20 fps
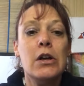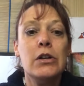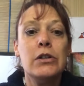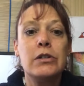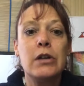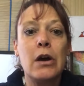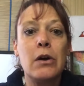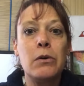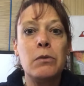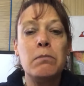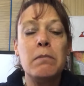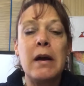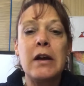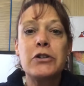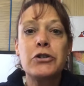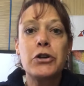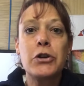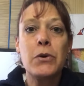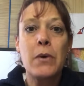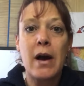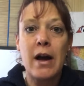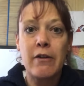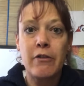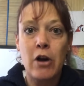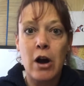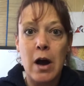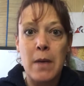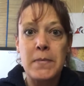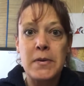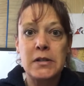So make sure you have
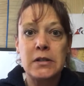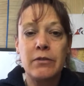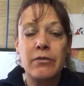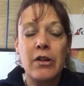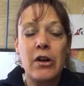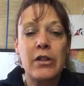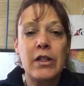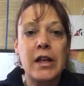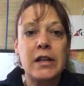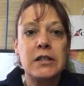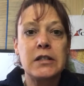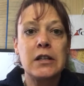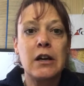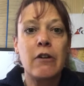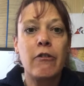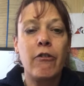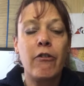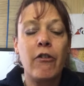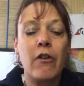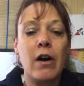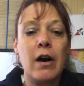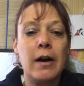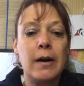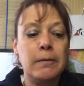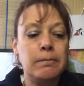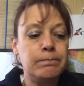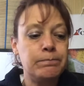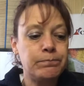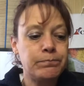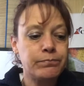copies of all that stuff.
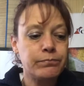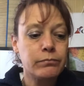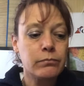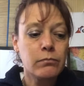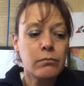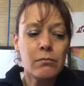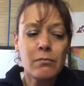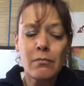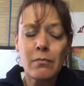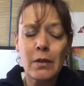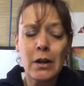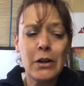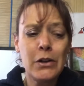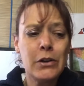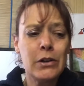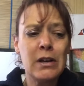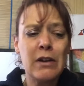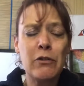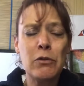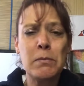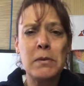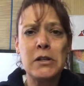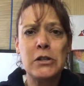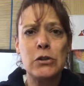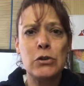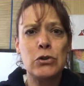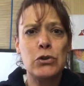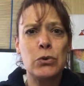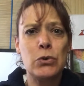You can never be too